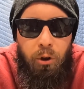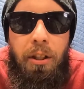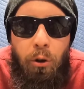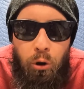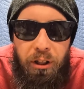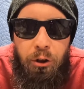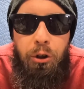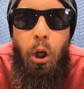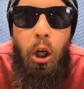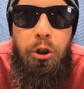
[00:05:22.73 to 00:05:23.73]
literally
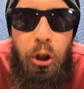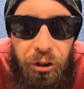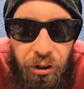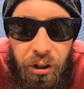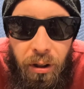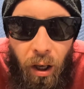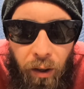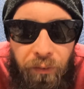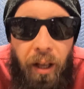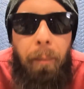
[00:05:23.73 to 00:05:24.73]
dozens
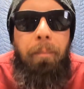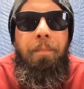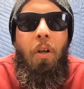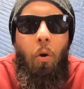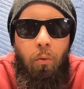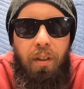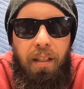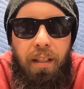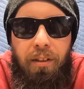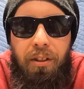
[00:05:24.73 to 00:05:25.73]
of them over the
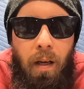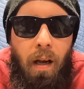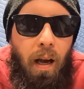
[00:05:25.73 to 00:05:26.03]
years.